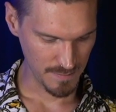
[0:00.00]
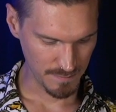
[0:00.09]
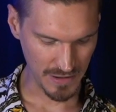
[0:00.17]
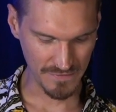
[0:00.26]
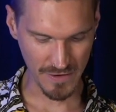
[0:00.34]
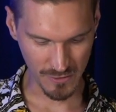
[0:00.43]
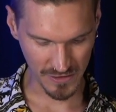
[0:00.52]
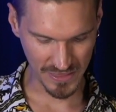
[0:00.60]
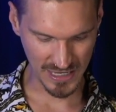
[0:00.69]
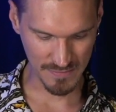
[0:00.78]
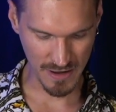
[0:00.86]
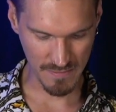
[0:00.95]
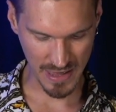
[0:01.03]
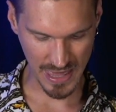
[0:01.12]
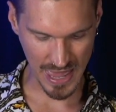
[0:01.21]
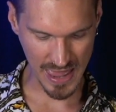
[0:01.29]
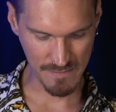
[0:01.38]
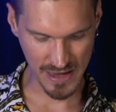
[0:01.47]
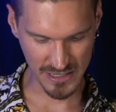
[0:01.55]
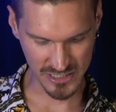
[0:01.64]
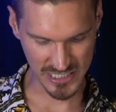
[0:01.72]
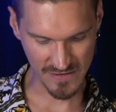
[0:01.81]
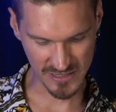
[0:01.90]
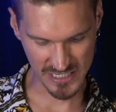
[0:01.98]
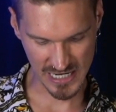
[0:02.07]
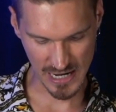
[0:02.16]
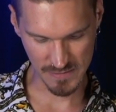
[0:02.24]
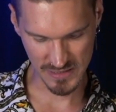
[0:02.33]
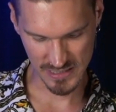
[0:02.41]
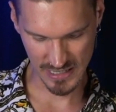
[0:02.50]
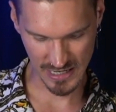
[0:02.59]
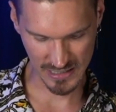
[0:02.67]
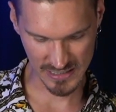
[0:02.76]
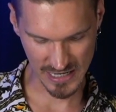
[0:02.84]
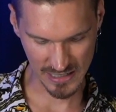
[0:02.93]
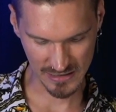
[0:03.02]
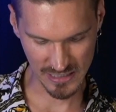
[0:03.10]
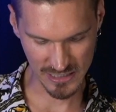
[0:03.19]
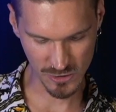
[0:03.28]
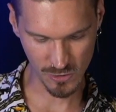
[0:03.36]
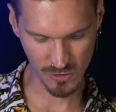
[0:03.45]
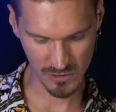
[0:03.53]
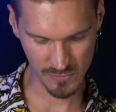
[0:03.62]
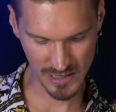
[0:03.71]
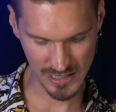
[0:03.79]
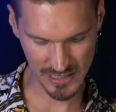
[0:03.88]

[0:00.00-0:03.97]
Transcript: But if I were to think about my A major 7 shapes, and I could take this chord right